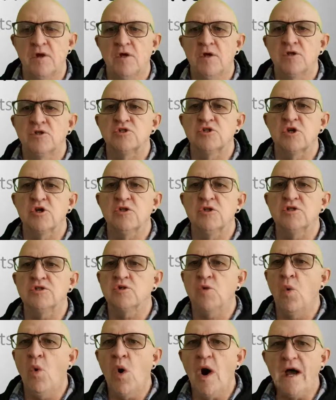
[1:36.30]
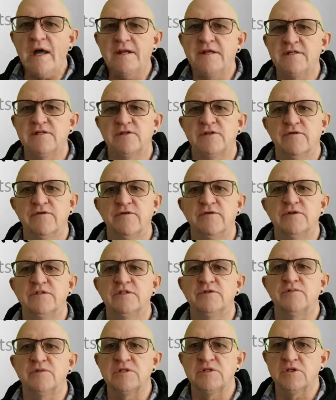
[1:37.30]
So there's quite a difference
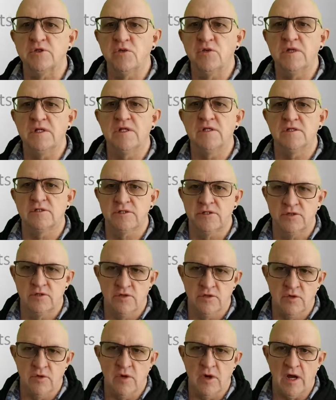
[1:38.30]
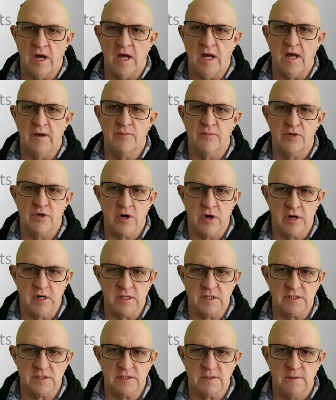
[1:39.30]
between the two
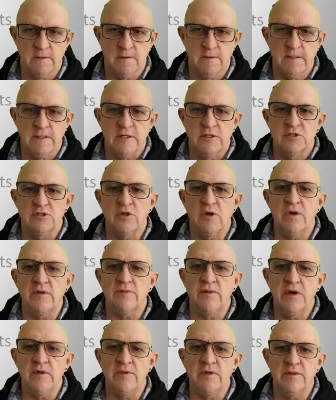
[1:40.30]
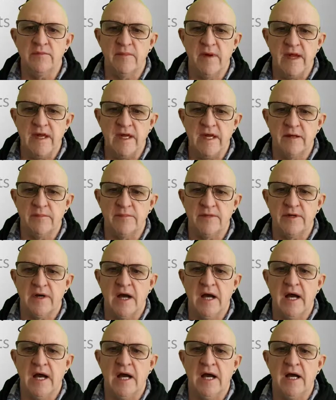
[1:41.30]
products. So in permanent makeup,
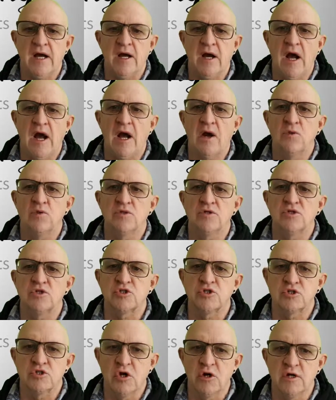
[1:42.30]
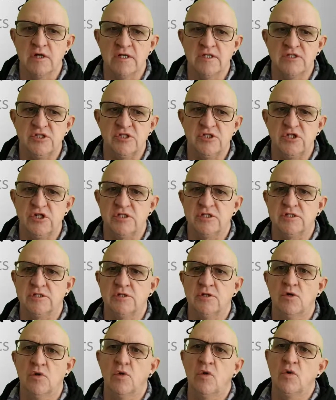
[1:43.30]
I would strongly suggest
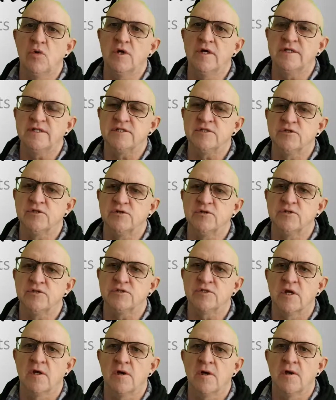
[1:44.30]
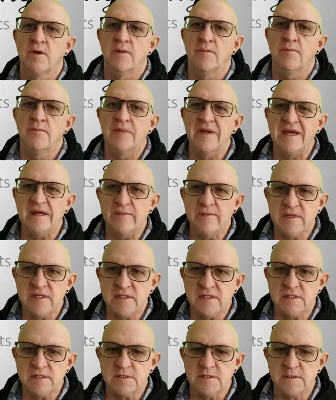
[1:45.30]
you always use
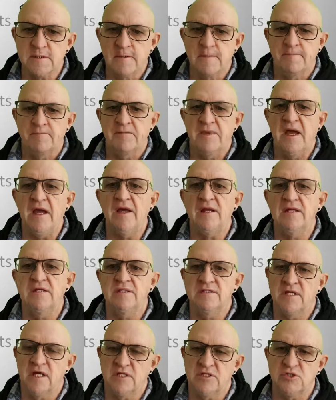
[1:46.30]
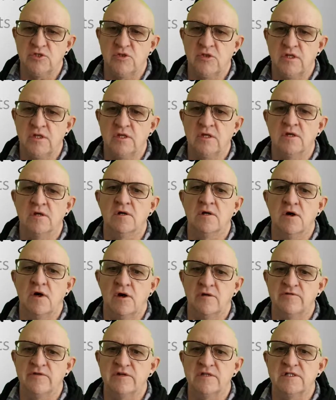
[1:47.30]
pigments, and in tattooing,
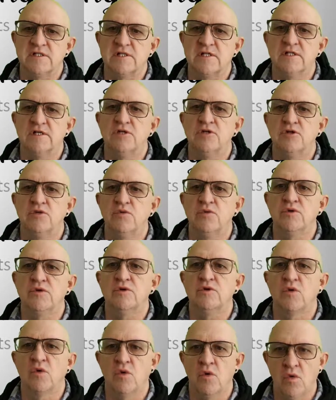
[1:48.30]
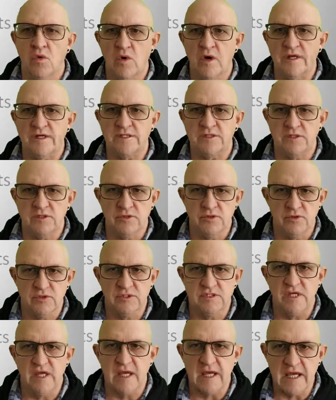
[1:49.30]
obviously, you would always
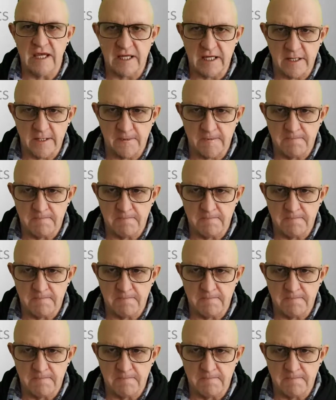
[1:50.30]
use ink.